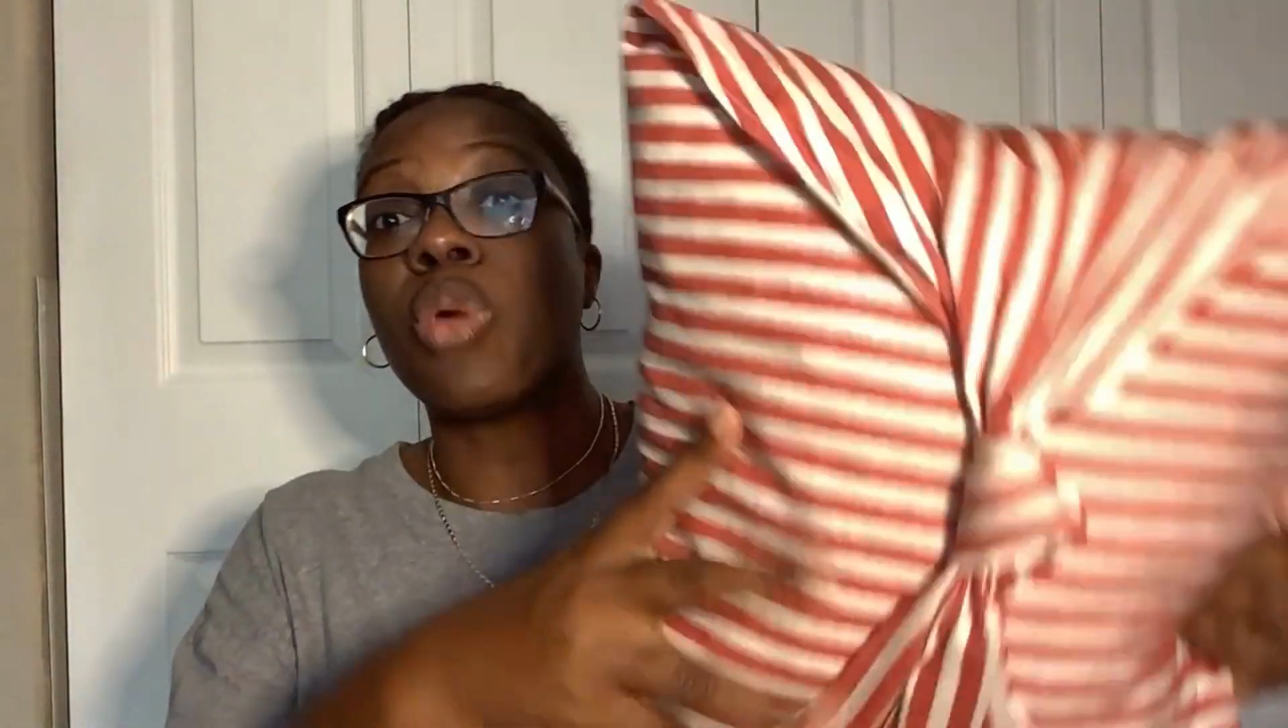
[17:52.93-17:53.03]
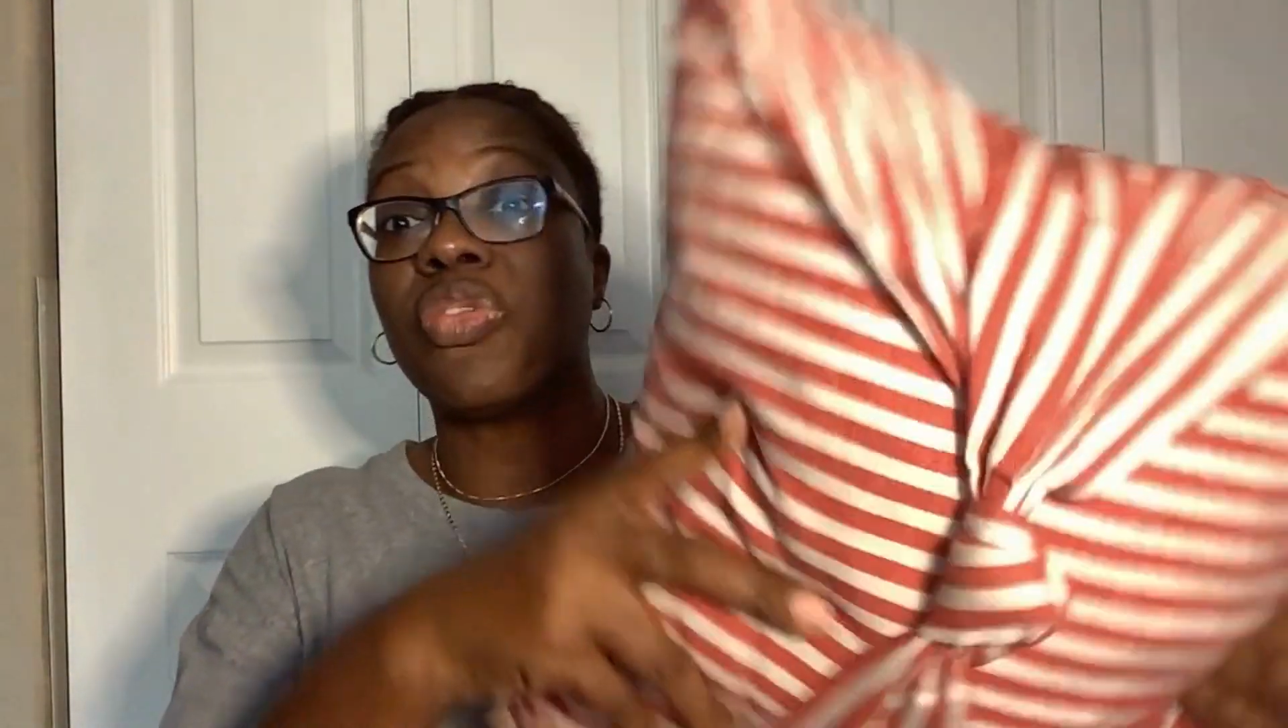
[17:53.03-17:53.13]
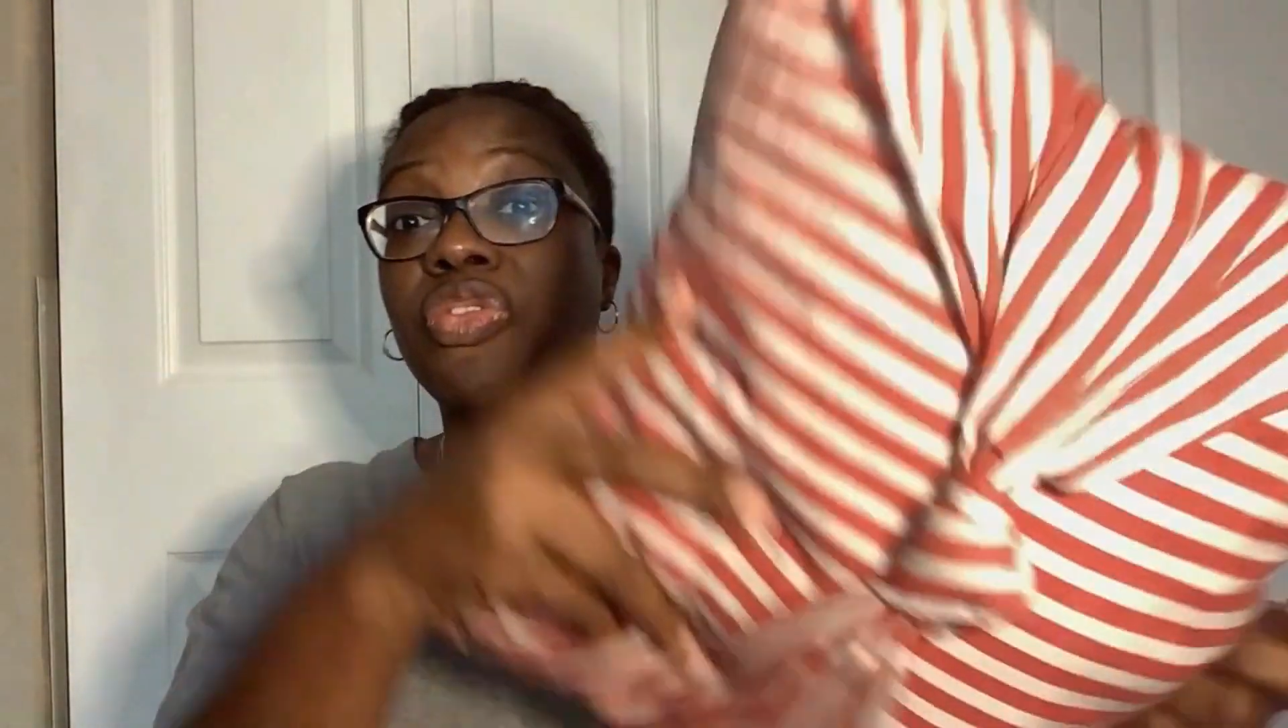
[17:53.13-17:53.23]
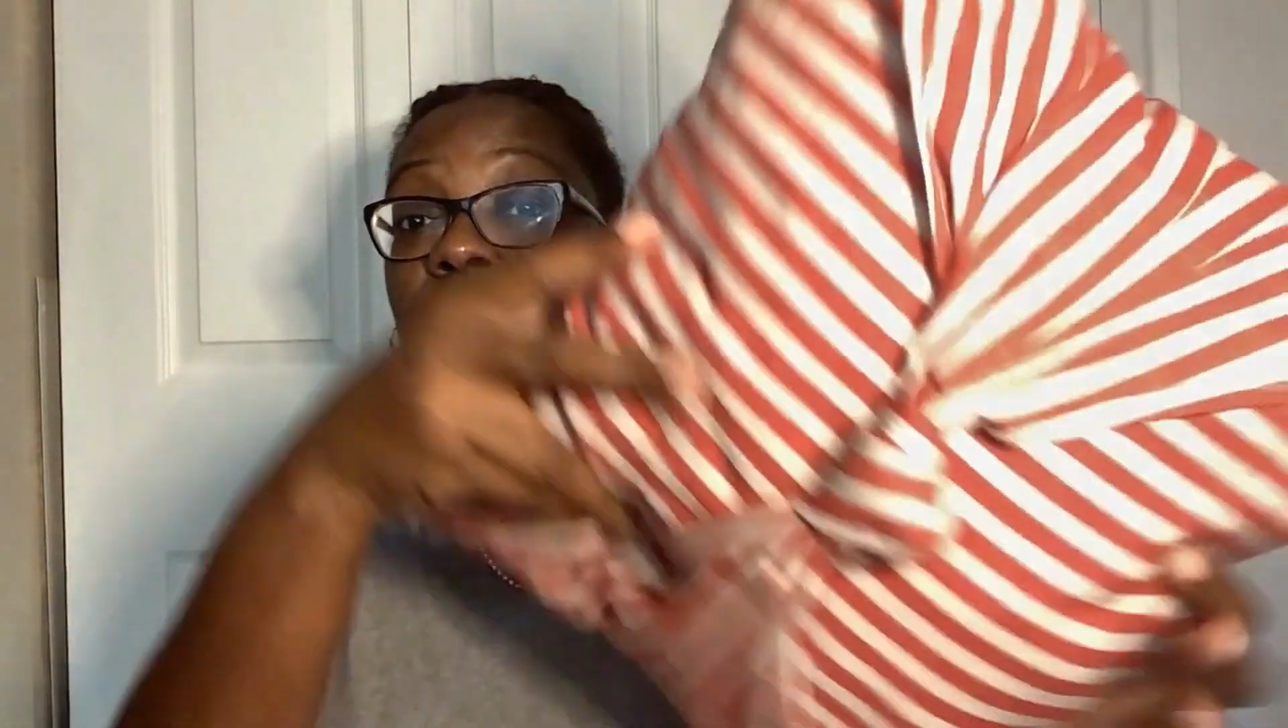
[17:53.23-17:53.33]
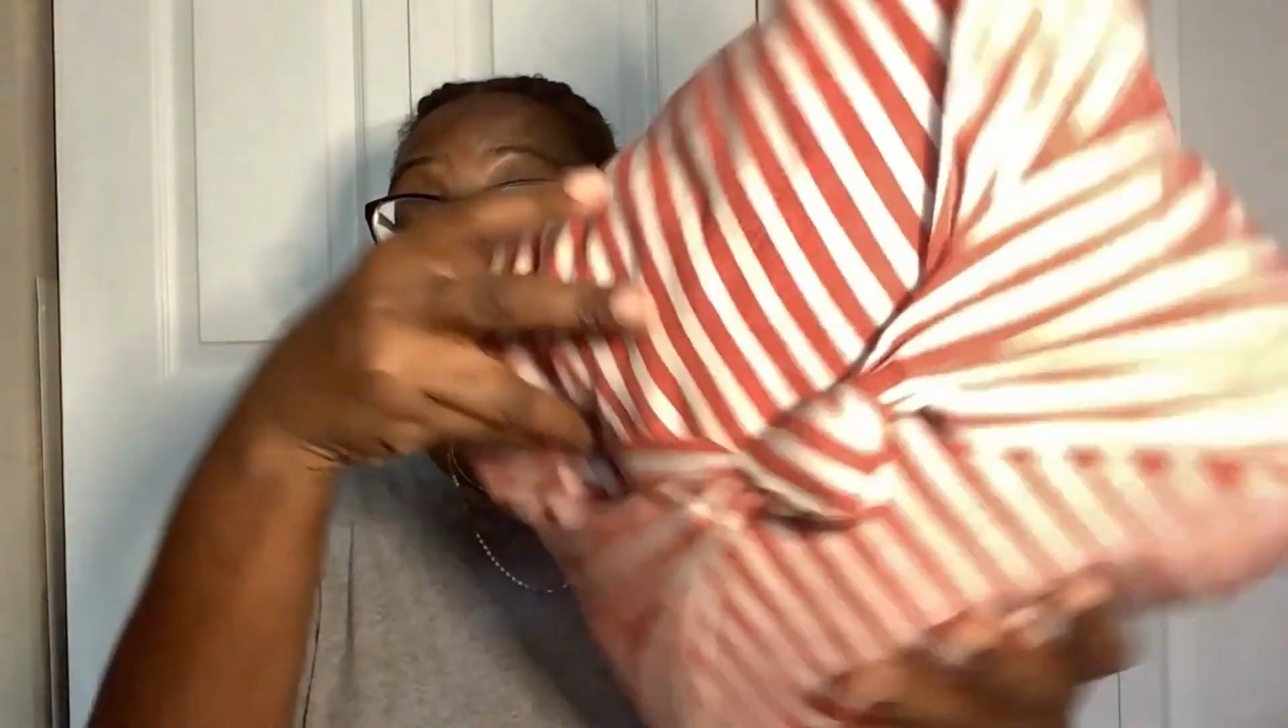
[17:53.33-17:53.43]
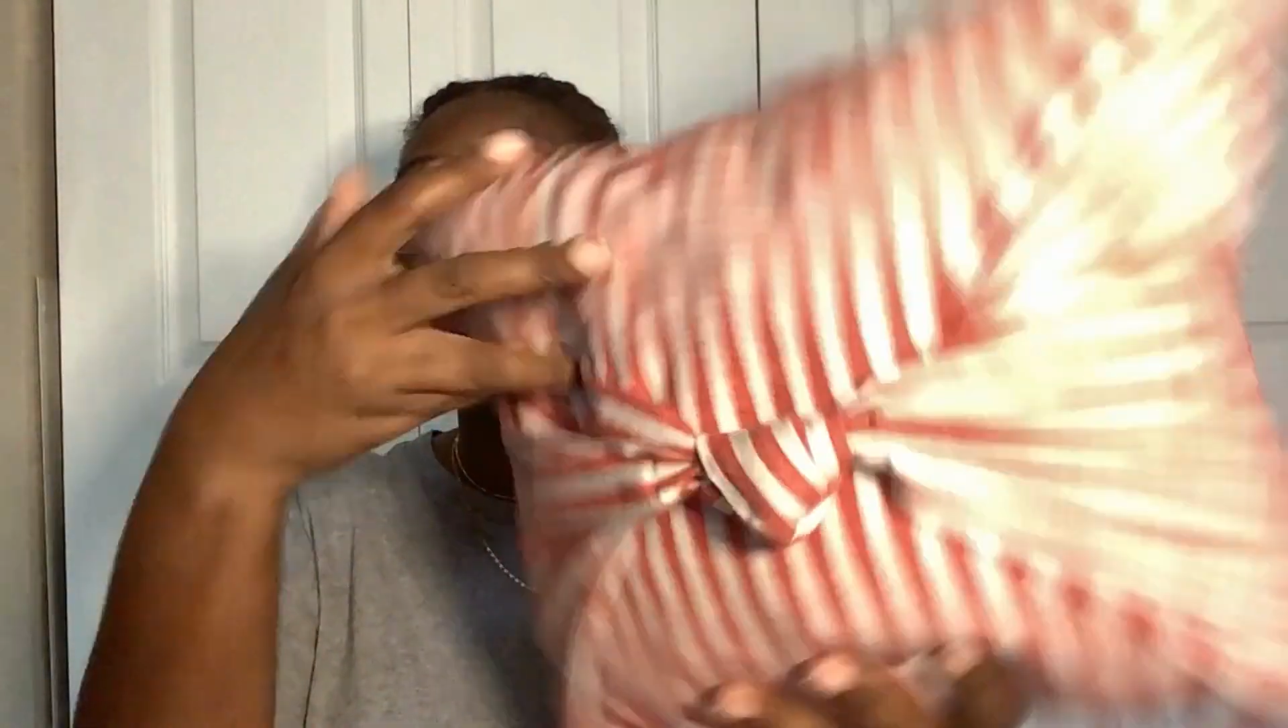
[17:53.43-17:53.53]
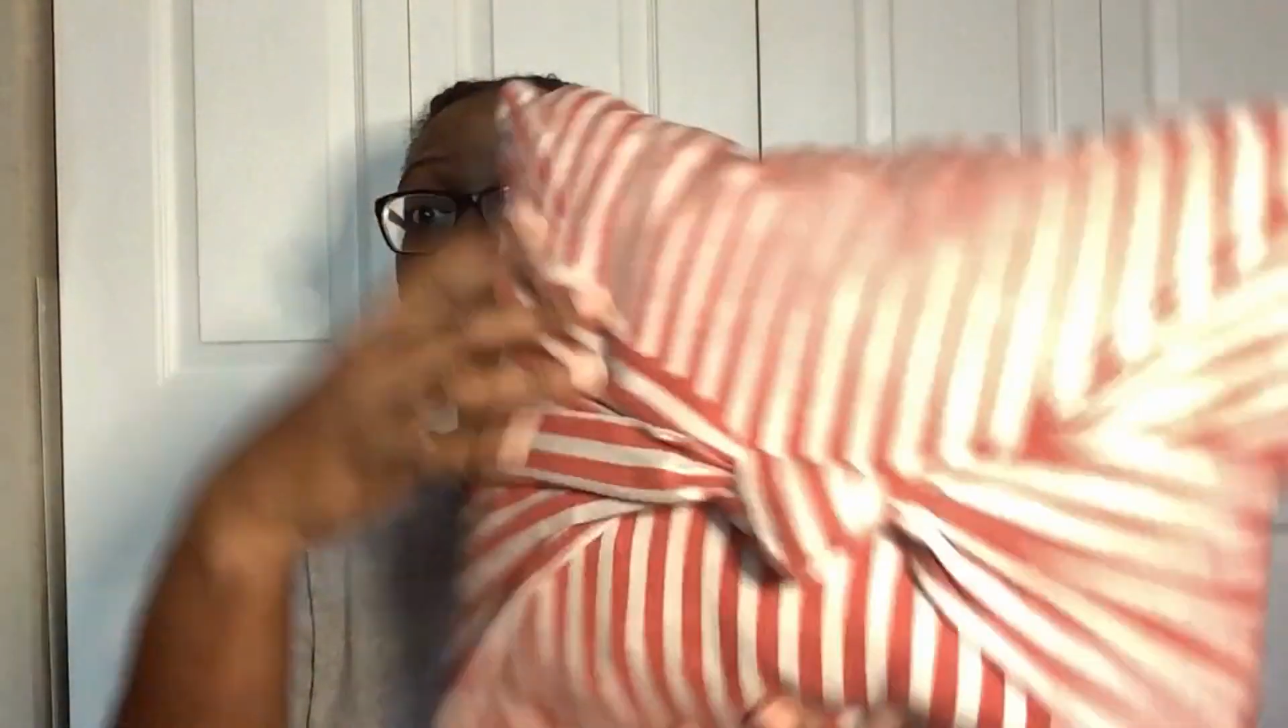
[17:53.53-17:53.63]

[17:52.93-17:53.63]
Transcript: with this